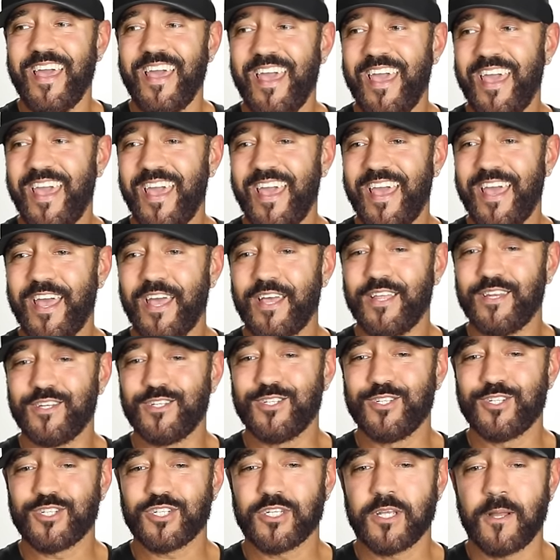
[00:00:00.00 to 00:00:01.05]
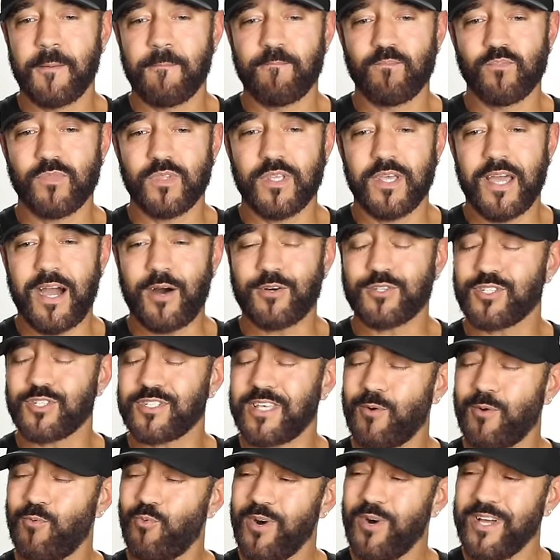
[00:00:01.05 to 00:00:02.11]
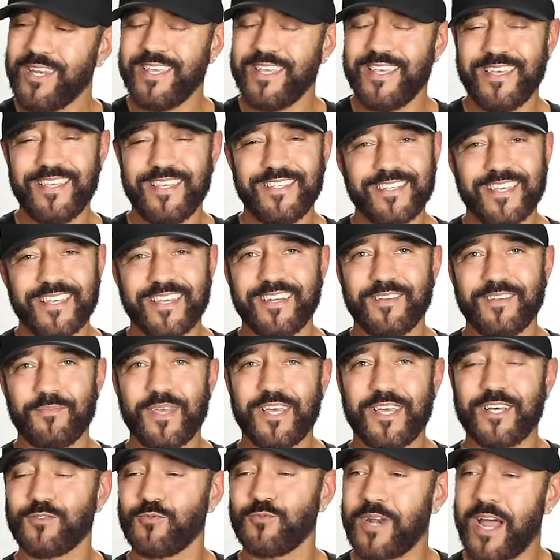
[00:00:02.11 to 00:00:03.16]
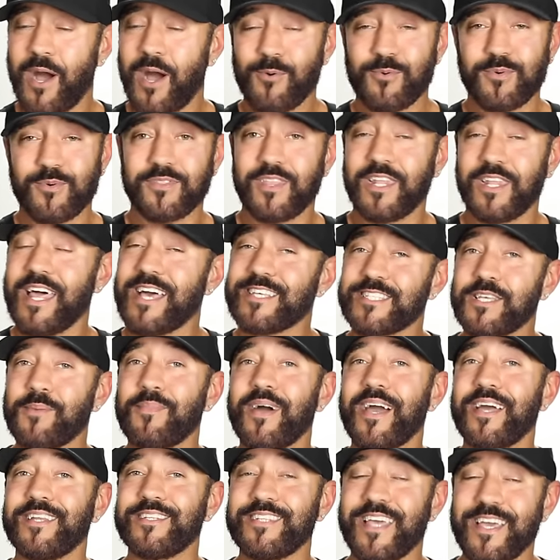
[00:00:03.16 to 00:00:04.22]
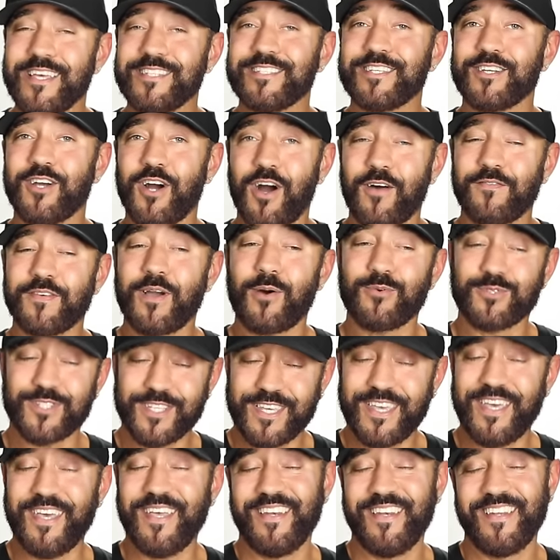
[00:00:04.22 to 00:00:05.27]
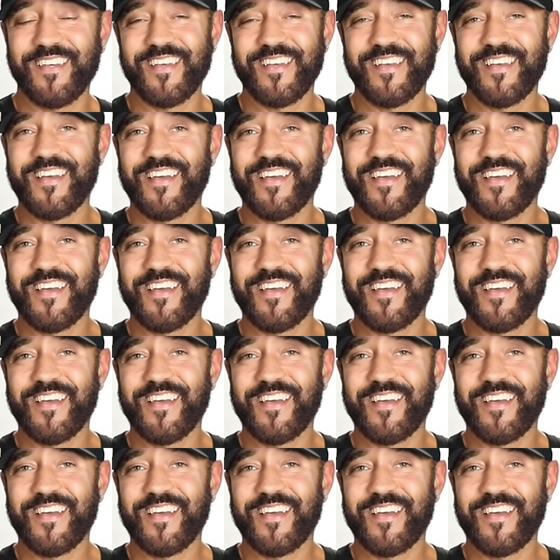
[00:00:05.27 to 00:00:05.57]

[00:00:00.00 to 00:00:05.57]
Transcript: And I was just like, what is it? Because when I the last time I had tasted coffee, I was a kid.